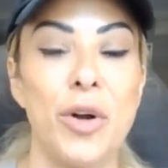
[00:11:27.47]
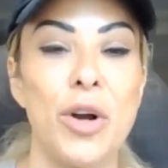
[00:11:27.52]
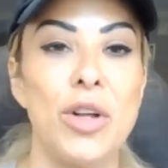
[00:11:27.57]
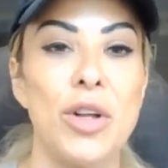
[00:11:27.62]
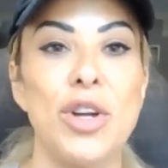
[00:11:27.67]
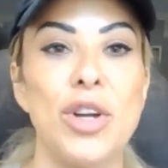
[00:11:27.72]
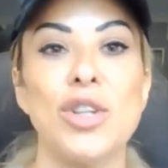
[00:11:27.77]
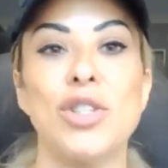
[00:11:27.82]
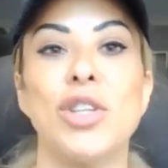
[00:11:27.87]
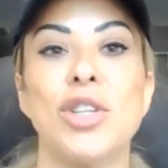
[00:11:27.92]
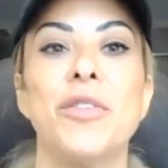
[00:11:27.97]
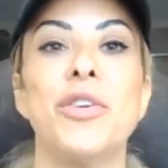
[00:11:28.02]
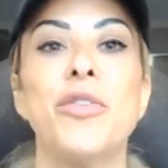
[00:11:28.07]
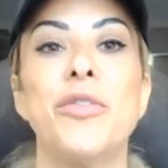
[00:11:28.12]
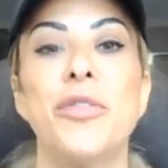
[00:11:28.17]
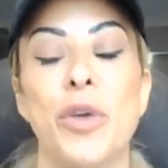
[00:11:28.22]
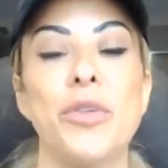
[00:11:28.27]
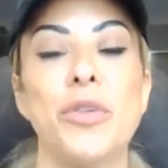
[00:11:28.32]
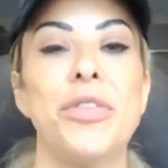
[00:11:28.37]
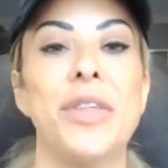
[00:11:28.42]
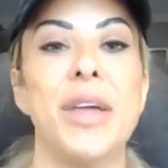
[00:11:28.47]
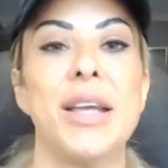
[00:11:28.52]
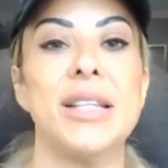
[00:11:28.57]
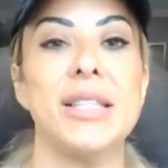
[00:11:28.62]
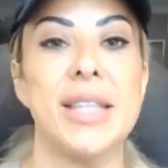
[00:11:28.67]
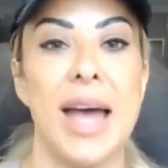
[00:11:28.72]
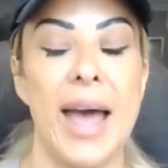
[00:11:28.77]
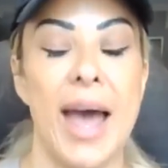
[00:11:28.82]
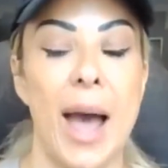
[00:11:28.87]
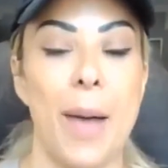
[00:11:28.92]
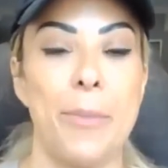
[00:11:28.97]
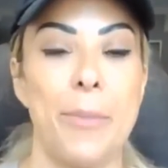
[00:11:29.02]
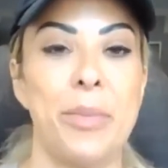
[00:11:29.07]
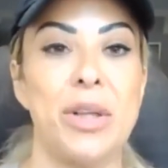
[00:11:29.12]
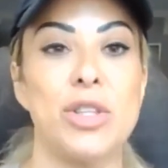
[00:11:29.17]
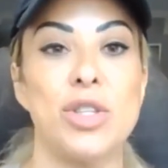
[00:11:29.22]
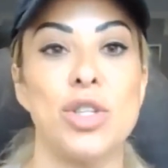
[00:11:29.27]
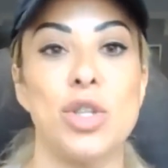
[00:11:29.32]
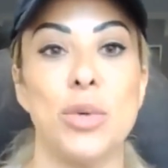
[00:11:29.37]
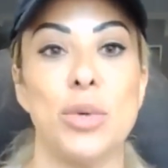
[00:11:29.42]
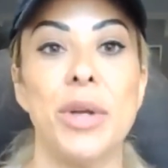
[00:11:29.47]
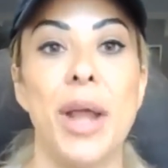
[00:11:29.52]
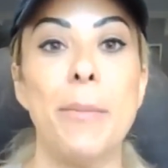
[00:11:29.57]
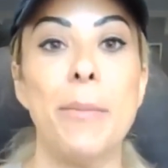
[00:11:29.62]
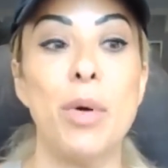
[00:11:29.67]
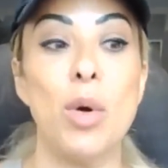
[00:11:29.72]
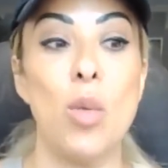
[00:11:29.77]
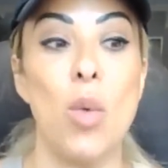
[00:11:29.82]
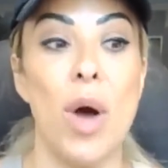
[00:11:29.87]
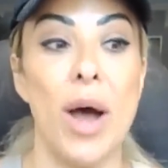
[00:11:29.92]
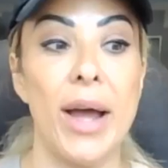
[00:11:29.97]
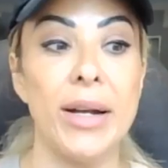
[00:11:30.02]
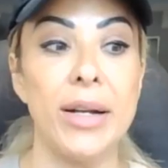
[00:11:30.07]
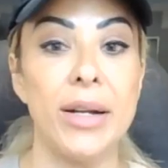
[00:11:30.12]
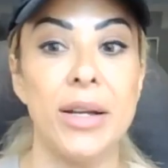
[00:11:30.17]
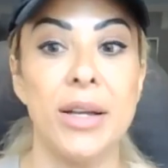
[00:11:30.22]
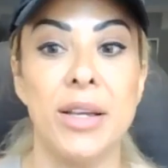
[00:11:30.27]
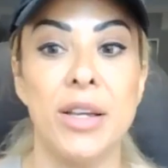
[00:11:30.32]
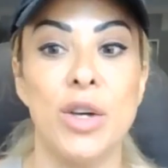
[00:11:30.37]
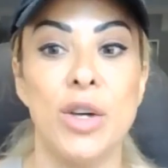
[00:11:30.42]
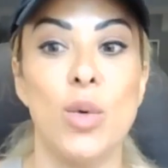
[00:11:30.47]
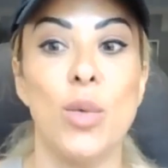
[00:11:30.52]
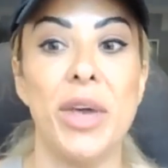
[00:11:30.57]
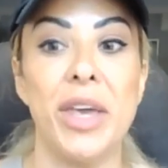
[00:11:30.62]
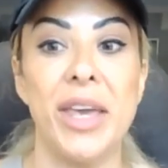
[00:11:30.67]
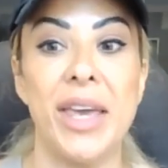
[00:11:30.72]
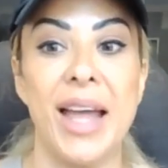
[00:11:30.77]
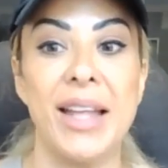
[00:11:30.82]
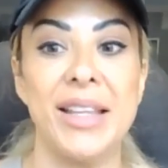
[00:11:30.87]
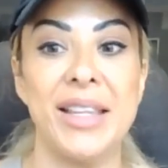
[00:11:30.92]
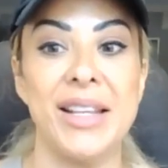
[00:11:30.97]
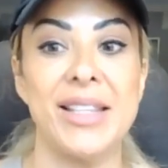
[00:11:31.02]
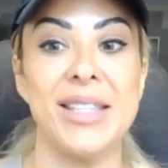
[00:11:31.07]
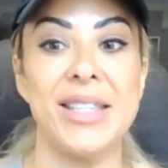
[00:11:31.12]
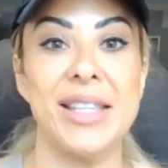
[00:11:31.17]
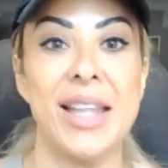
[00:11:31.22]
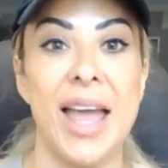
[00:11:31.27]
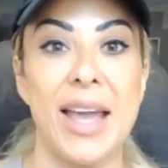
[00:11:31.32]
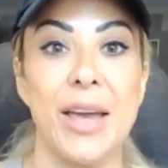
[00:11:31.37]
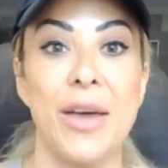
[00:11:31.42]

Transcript: There's a few things that happen. So number one, we get this